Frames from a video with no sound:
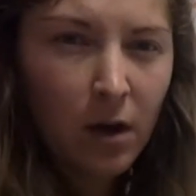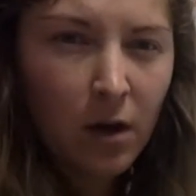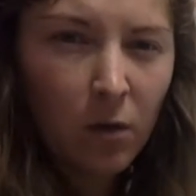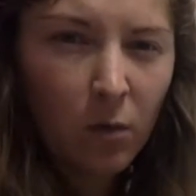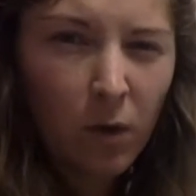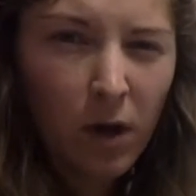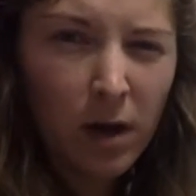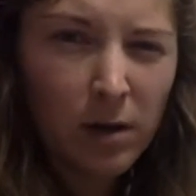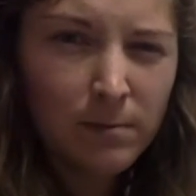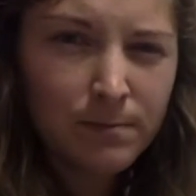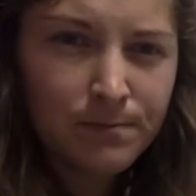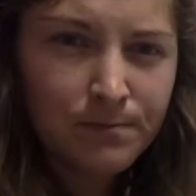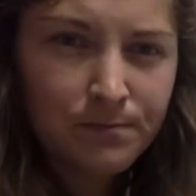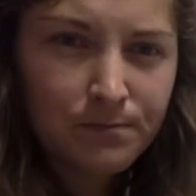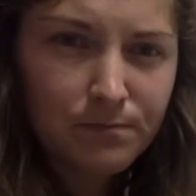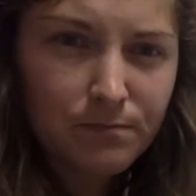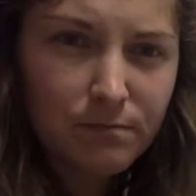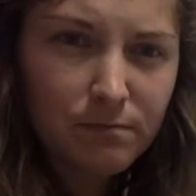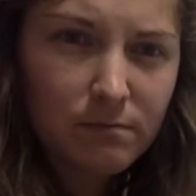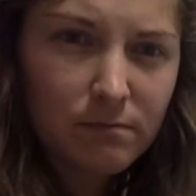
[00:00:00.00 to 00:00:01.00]
Well,
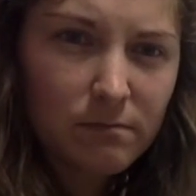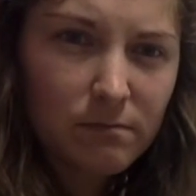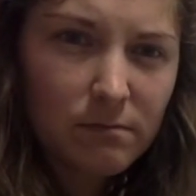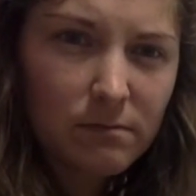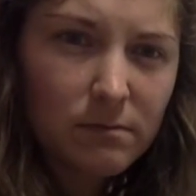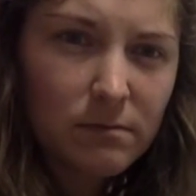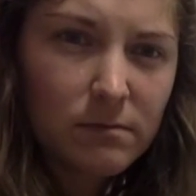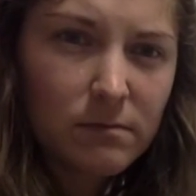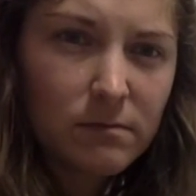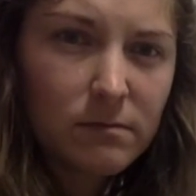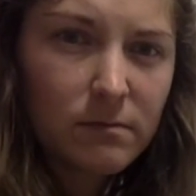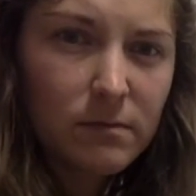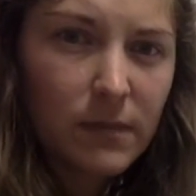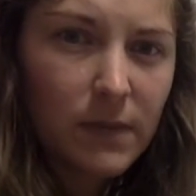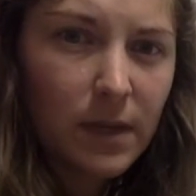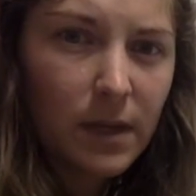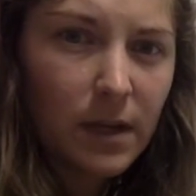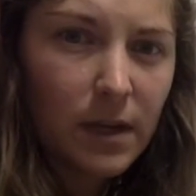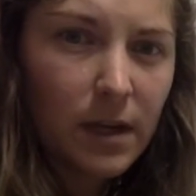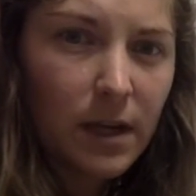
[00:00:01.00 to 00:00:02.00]

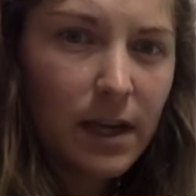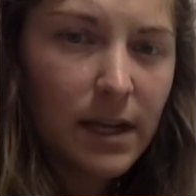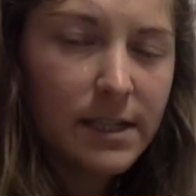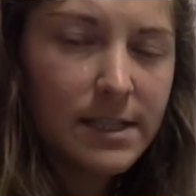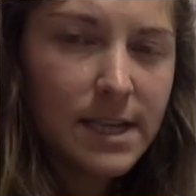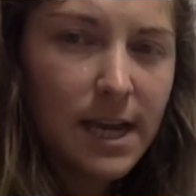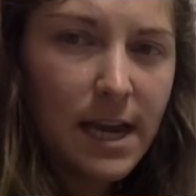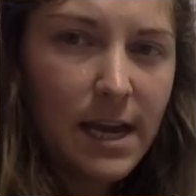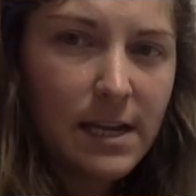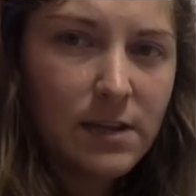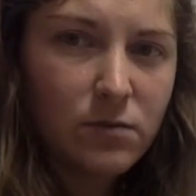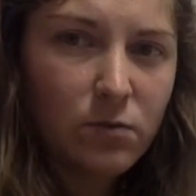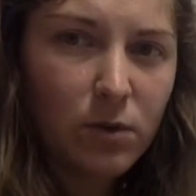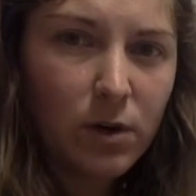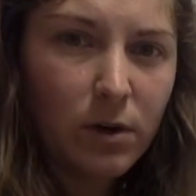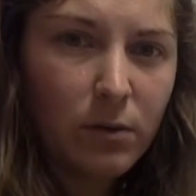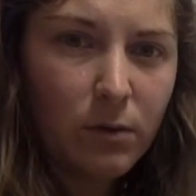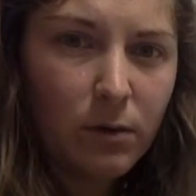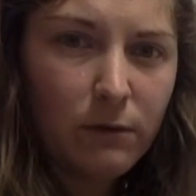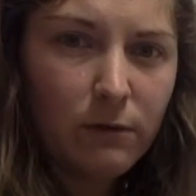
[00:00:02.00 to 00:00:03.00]
it takes
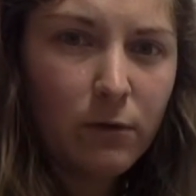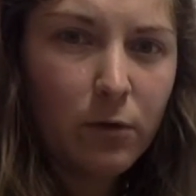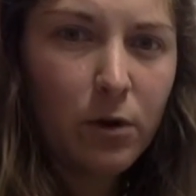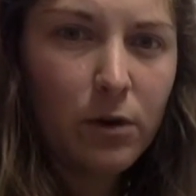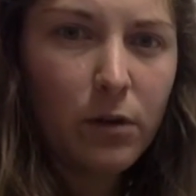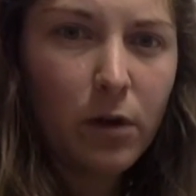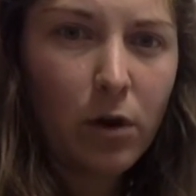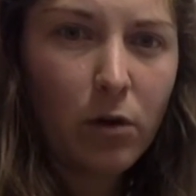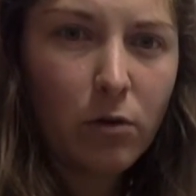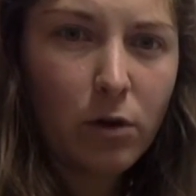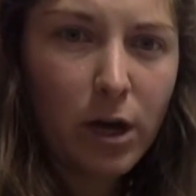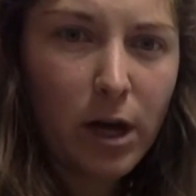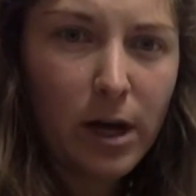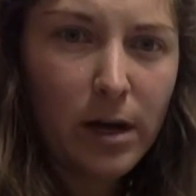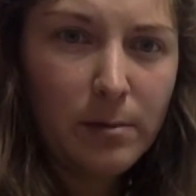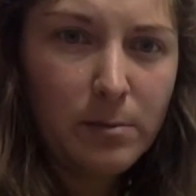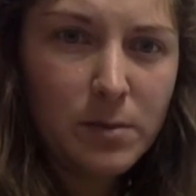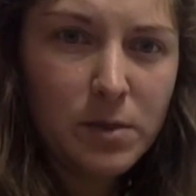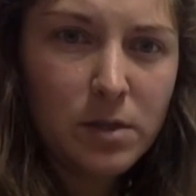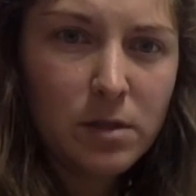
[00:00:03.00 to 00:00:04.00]
1 1/4 whole
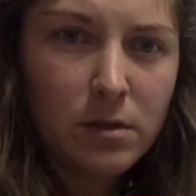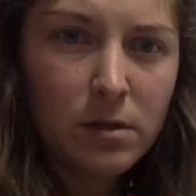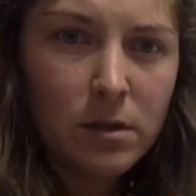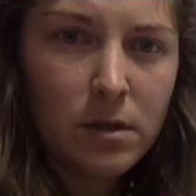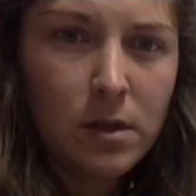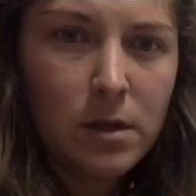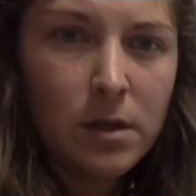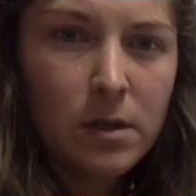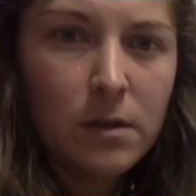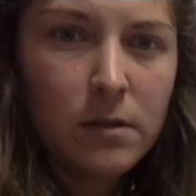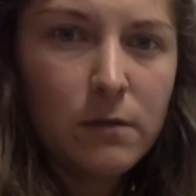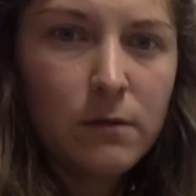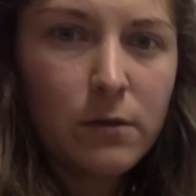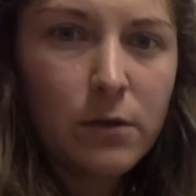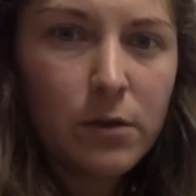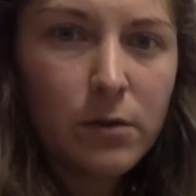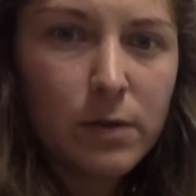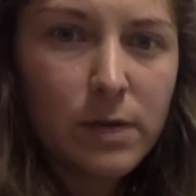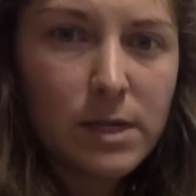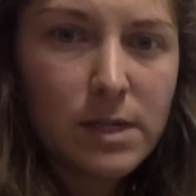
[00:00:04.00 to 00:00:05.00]
cups for
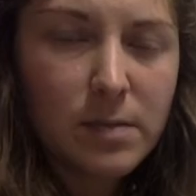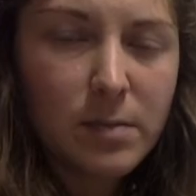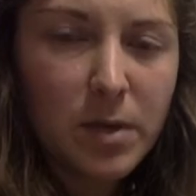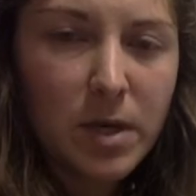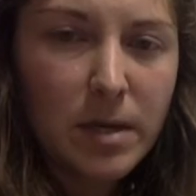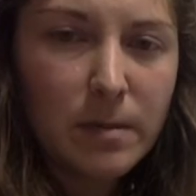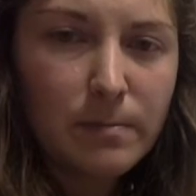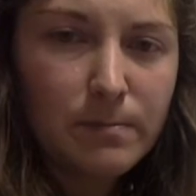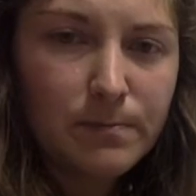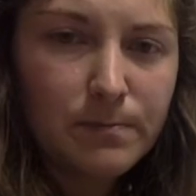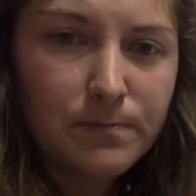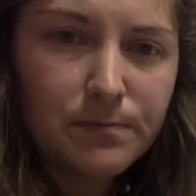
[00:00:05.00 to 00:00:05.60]
the recipe.